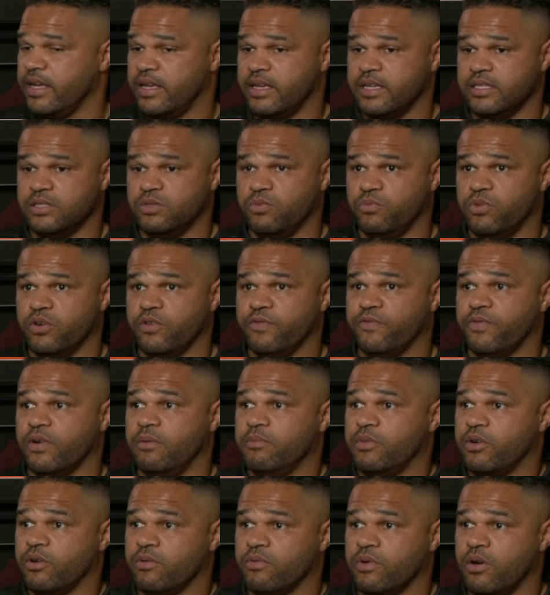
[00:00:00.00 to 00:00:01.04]
Right? Because we're from
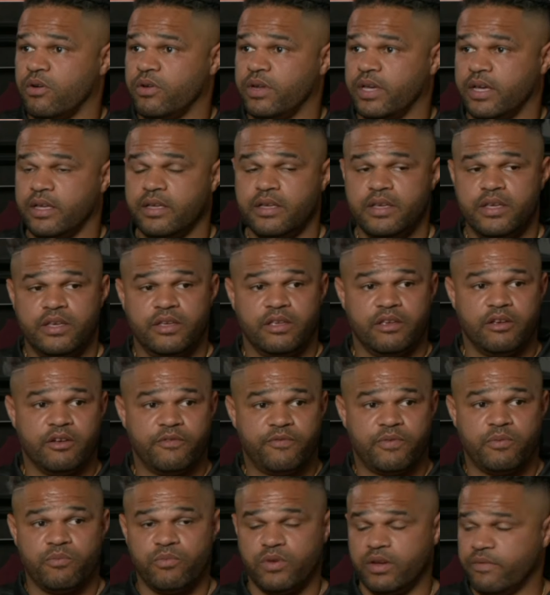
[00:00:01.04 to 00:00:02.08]
Corona, you're
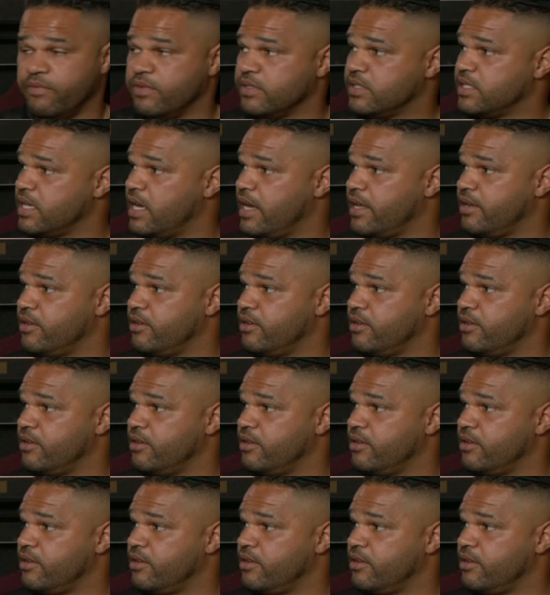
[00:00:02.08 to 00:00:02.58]
from Riverside,